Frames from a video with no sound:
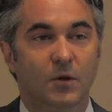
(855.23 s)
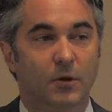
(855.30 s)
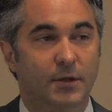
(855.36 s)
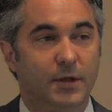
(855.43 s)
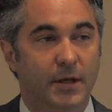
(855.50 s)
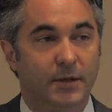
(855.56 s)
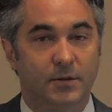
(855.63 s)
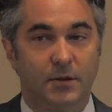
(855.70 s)

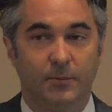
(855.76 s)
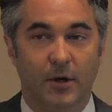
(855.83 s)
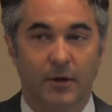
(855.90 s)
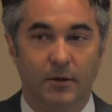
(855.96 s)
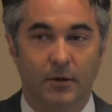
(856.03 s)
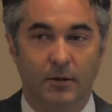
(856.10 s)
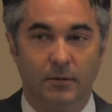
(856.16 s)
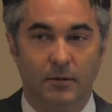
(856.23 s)
take some
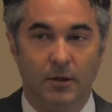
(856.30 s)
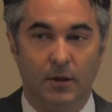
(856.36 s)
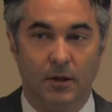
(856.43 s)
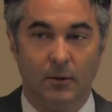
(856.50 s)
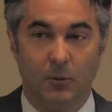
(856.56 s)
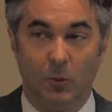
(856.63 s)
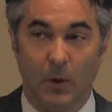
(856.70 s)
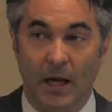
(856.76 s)
other
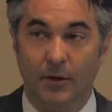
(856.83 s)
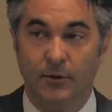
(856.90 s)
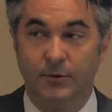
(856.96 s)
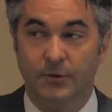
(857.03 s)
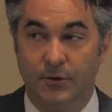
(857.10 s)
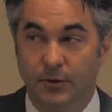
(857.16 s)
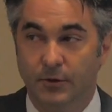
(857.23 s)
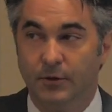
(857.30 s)

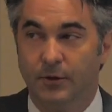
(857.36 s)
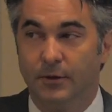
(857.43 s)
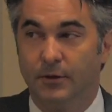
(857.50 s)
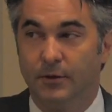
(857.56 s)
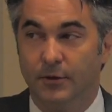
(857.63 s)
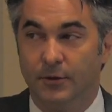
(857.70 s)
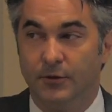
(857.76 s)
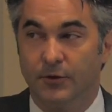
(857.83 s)
route to
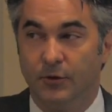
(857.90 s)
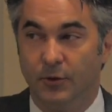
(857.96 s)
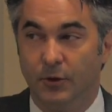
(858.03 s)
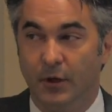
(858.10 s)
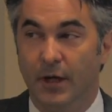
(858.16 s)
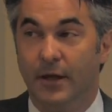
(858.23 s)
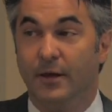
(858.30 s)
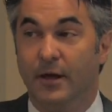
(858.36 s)
the
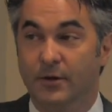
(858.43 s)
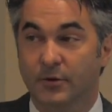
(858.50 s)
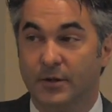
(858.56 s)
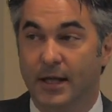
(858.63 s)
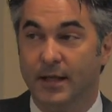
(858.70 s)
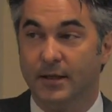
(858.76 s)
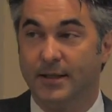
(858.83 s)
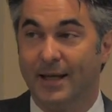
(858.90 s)
store and then you
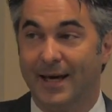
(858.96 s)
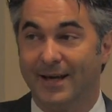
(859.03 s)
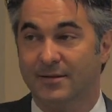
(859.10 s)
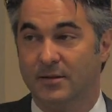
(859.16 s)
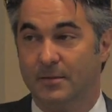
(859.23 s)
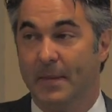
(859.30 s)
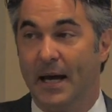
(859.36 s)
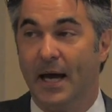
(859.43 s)
take a
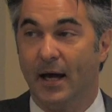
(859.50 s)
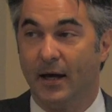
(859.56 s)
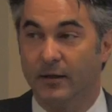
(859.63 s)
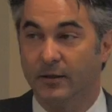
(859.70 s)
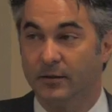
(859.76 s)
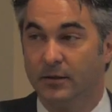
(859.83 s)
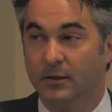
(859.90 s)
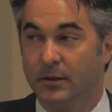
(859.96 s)
taxi
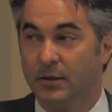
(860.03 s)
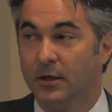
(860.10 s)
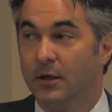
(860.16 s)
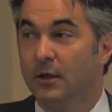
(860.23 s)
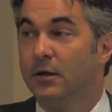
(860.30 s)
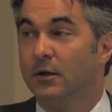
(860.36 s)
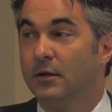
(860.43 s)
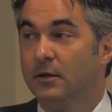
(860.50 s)
back,
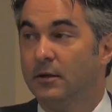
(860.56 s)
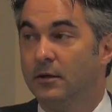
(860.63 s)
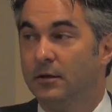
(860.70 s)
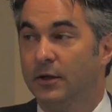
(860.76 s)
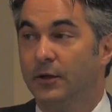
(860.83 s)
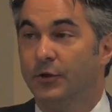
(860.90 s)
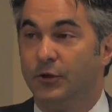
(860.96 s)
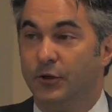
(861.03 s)

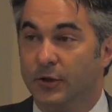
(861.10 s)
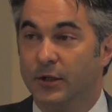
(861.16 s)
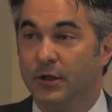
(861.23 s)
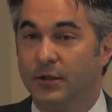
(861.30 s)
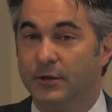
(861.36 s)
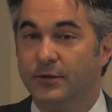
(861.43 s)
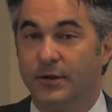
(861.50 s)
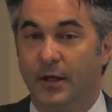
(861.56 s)
you're going
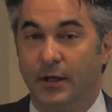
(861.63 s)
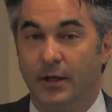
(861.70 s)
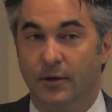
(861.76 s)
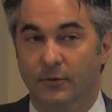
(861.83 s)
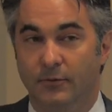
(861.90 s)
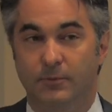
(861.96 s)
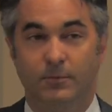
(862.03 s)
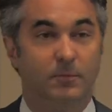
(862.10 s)
to
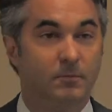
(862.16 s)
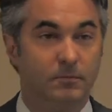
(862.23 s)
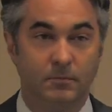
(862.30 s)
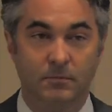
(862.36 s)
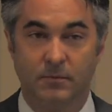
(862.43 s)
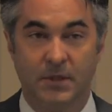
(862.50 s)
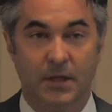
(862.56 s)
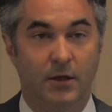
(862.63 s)
save
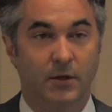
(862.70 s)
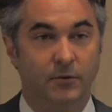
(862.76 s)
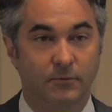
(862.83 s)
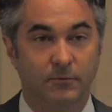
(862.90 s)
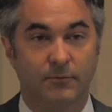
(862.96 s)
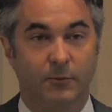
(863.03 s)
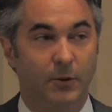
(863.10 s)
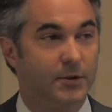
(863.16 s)

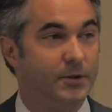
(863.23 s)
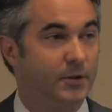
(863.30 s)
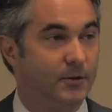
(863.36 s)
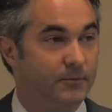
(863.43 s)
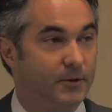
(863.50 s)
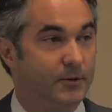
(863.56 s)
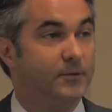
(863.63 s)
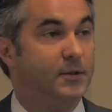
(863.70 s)
$10,
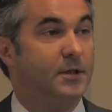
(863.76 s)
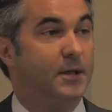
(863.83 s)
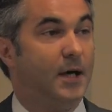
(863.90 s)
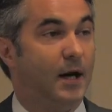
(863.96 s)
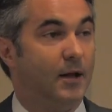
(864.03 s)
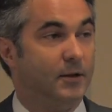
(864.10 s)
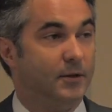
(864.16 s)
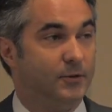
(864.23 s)
$14,
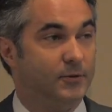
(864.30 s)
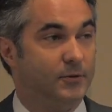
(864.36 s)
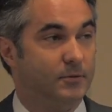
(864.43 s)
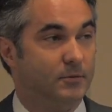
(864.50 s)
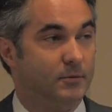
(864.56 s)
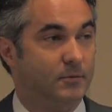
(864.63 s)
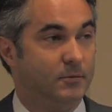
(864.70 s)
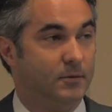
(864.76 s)
$15
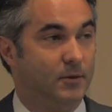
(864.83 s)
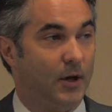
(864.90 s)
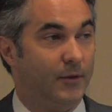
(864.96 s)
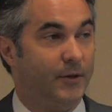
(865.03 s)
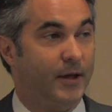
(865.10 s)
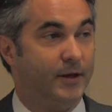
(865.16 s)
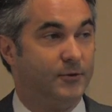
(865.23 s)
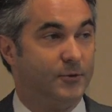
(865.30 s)

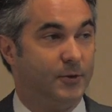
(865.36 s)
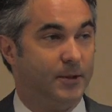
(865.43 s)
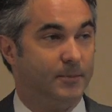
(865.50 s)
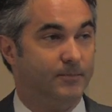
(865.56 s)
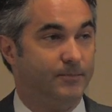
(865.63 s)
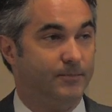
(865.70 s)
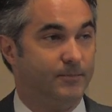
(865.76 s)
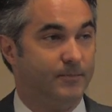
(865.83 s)
on that trip.
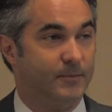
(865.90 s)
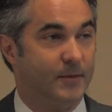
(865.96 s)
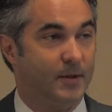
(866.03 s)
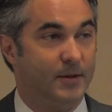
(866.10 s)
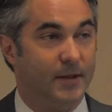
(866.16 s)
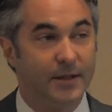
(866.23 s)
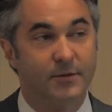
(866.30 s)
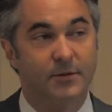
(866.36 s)

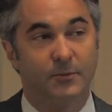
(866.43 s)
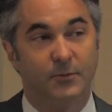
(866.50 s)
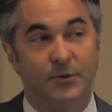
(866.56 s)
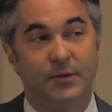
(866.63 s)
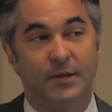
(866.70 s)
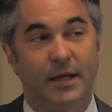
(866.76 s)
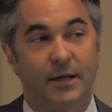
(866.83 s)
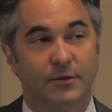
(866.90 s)
That's
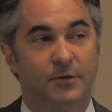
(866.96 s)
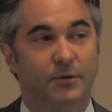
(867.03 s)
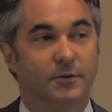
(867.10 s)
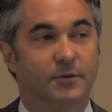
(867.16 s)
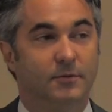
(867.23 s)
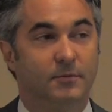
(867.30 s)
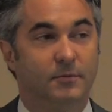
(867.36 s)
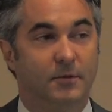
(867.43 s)

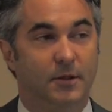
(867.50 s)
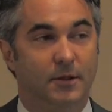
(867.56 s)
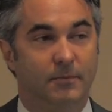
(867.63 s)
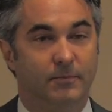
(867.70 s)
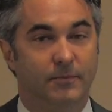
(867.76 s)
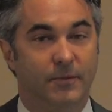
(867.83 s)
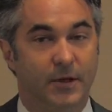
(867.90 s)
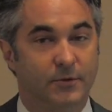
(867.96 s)
substantial
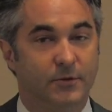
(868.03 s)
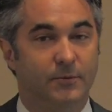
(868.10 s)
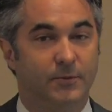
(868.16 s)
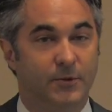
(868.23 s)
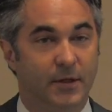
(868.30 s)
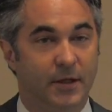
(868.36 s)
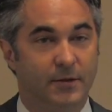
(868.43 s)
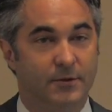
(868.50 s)

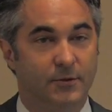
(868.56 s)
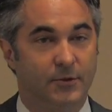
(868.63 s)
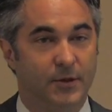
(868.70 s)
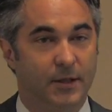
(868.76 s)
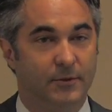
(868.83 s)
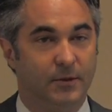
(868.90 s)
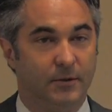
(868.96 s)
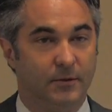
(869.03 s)

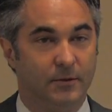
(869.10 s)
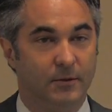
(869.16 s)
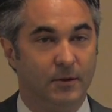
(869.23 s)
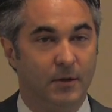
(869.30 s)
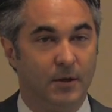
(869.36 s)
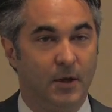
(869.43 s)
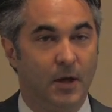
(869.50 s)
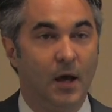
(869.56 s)
savings.
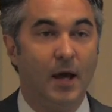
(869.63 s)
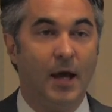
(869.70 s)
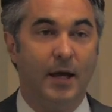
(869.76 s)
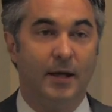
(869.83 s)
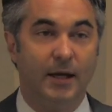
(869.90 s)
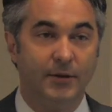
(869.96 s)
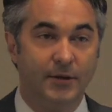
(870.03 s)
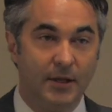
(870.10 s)

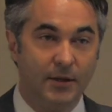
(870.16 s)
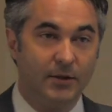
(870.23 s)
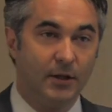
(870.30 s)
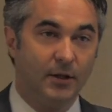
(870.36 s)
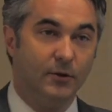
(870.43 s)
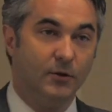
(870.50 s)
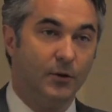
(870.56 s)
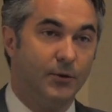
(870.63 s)
And I think that